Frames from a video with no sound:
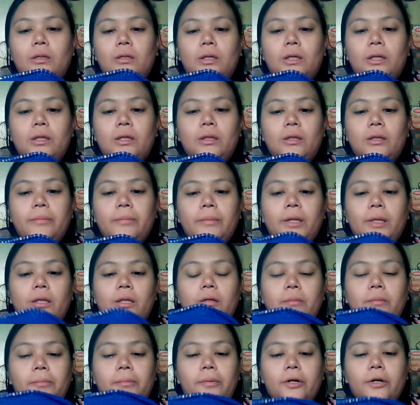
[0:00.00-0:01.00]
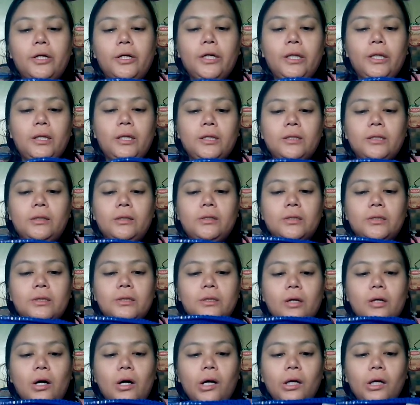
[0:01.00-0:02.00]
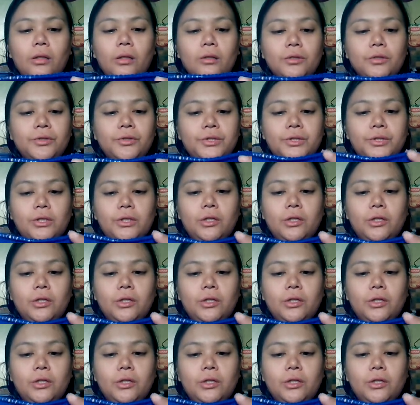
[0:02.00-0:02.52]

Then the middle part is a stocking knit